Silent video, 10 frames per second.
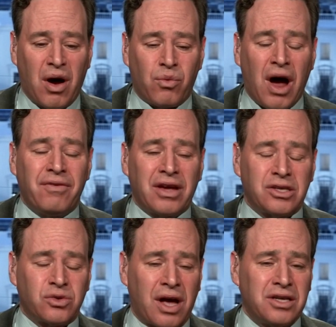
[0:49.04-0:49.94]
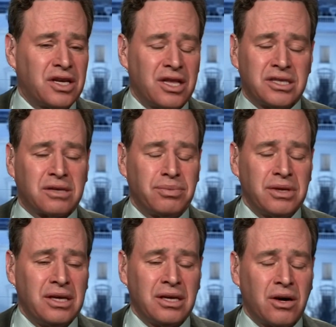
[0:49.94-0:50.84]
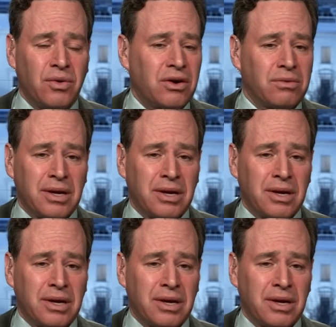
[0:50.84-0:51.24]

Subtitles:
arriving at a strategy that is completely incoherent,